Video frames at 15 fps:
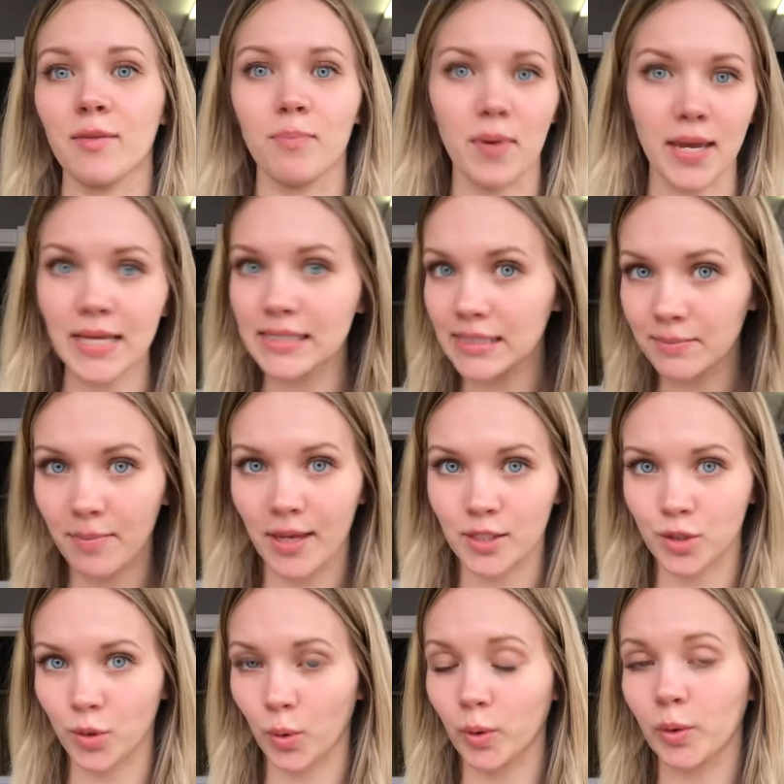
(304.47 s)
the biggest and
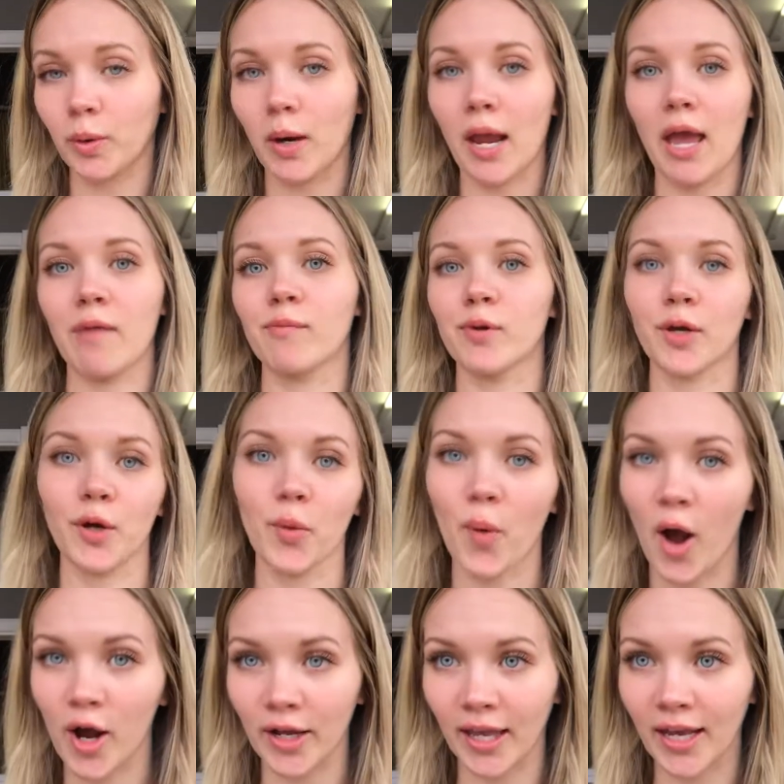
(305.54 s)
best store you're ever gonna
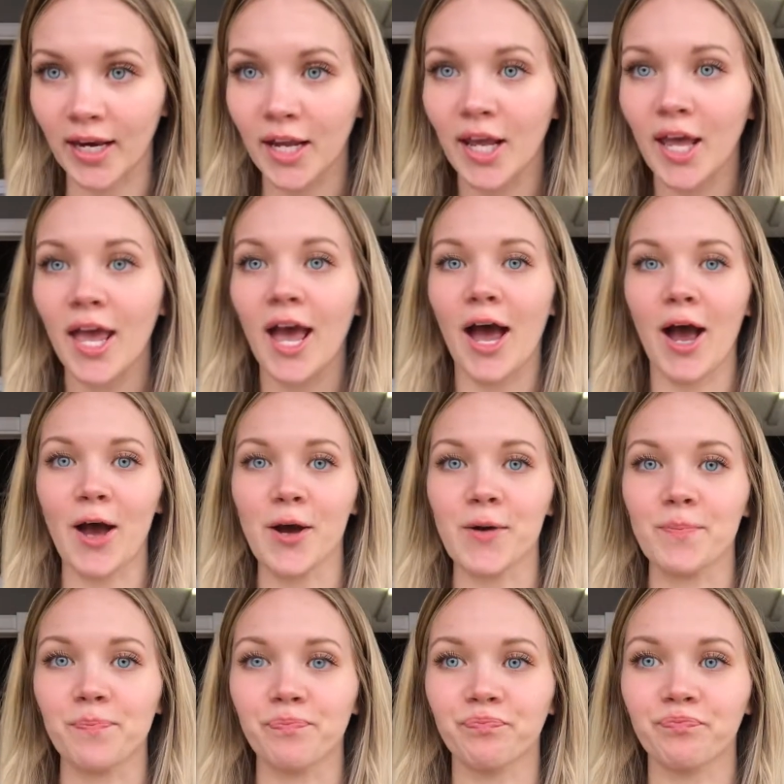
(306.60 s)
walk in.
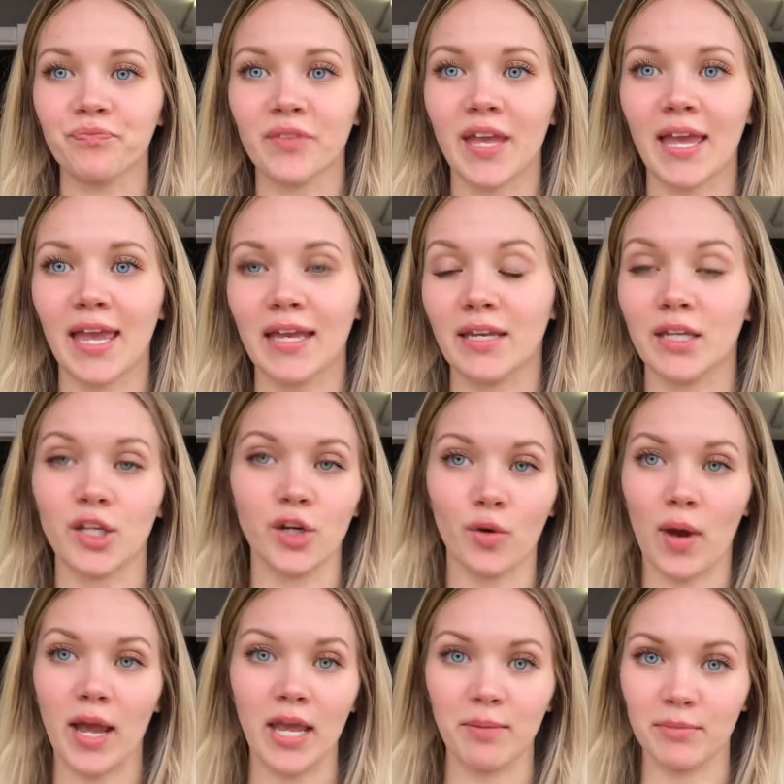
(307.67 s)
Um, and you know,
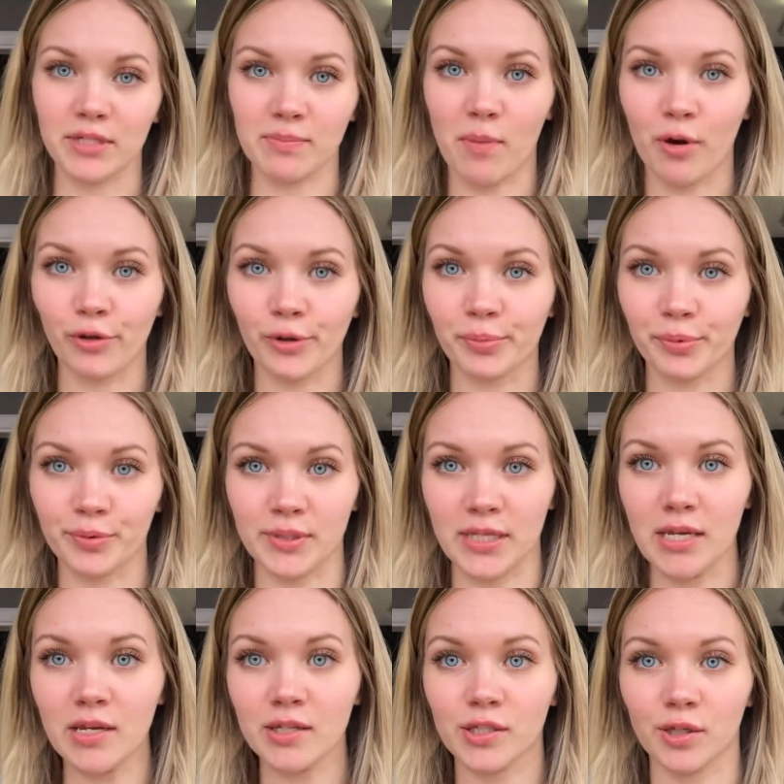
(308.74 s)
I am a smaller
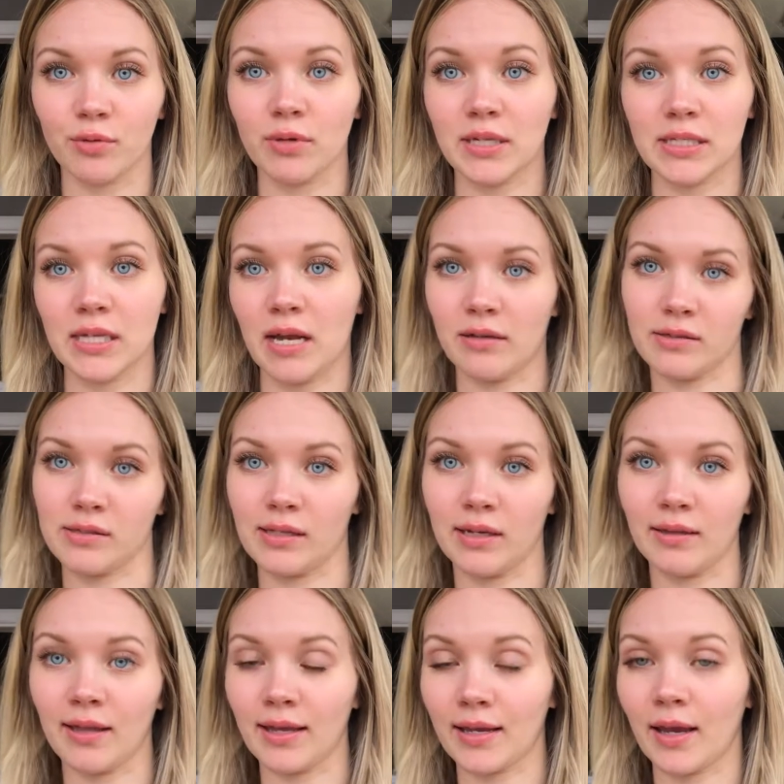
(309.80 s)
boutique, so it's not to say
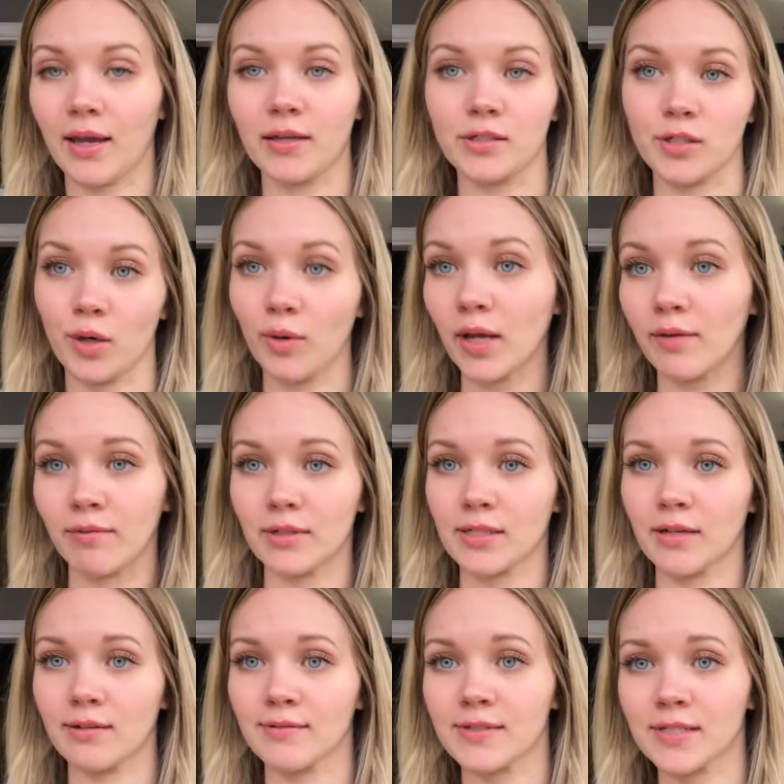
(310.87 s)
like I don't have a
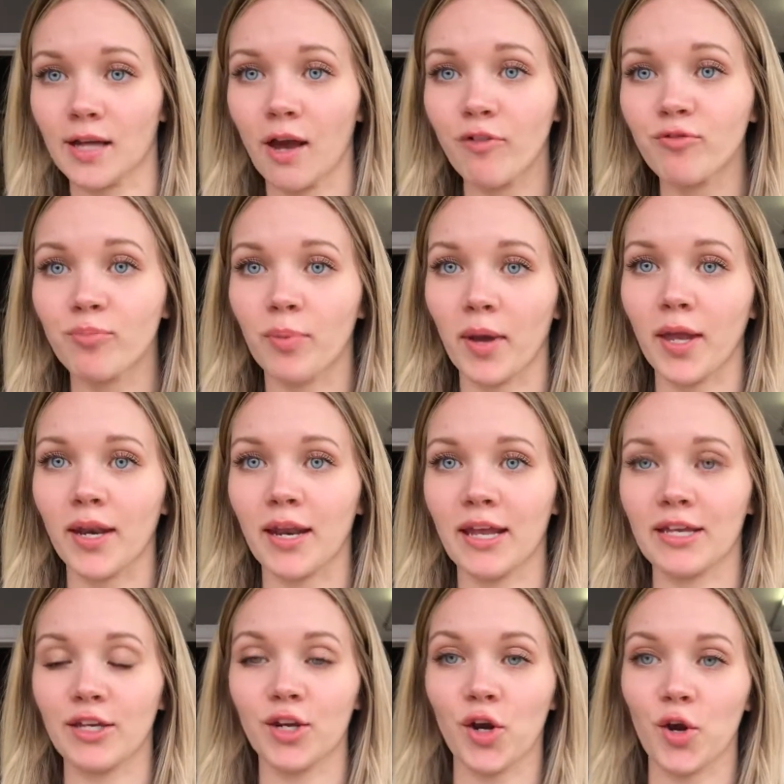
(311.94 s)
ton of stuff, but
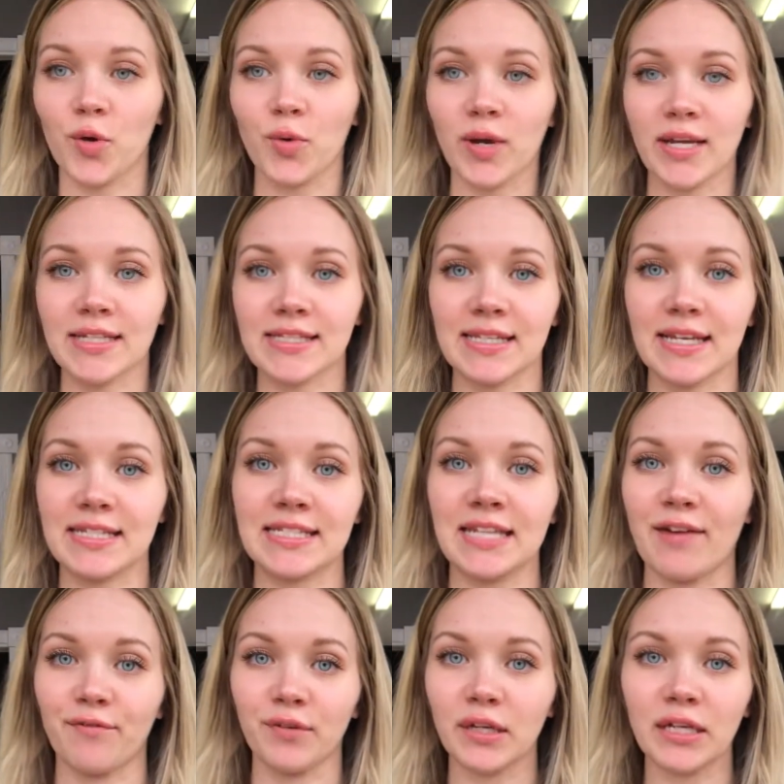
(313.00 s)
you know, it's it's
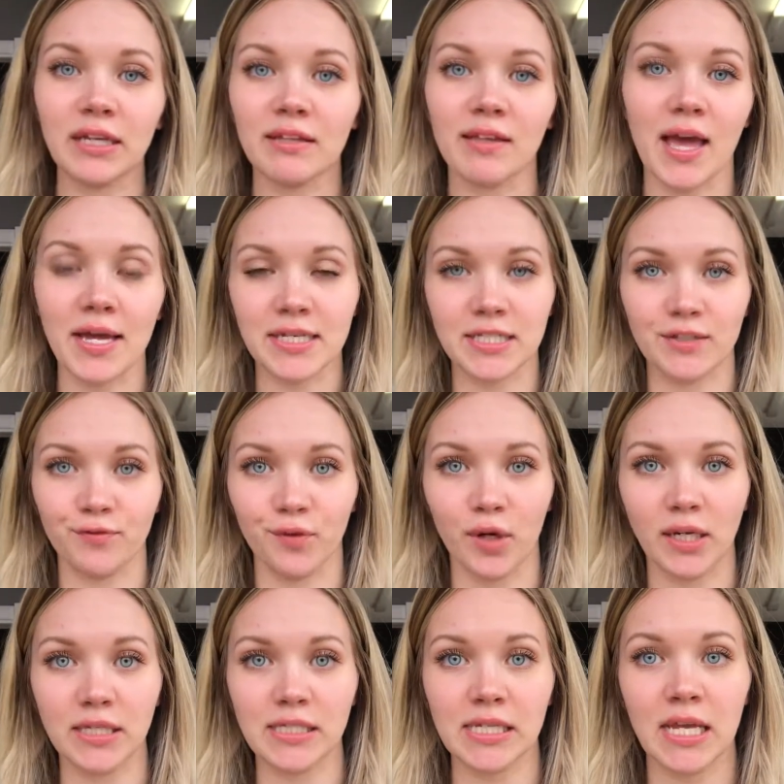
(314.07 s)
definitely a lot
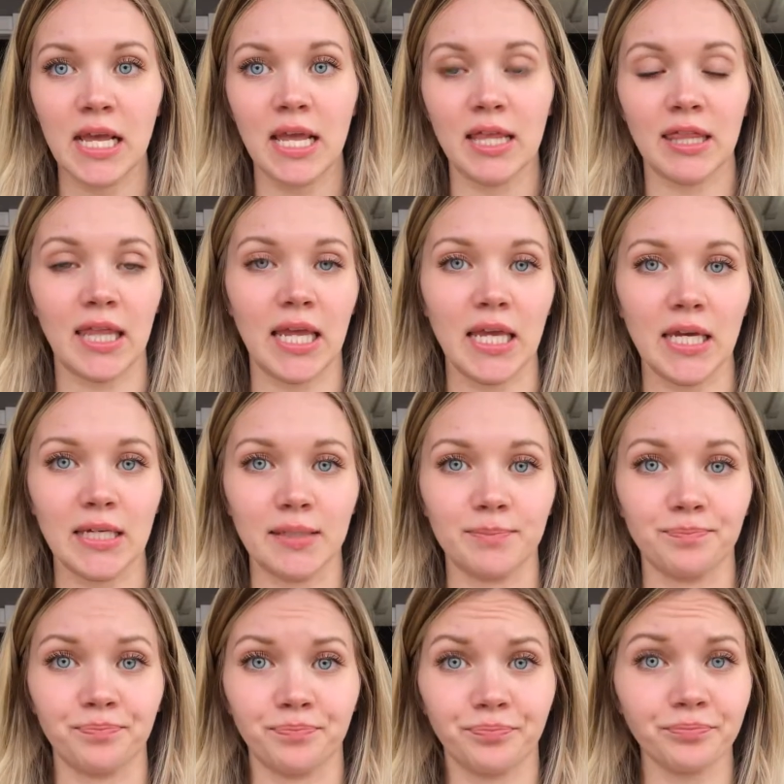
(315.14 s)
different than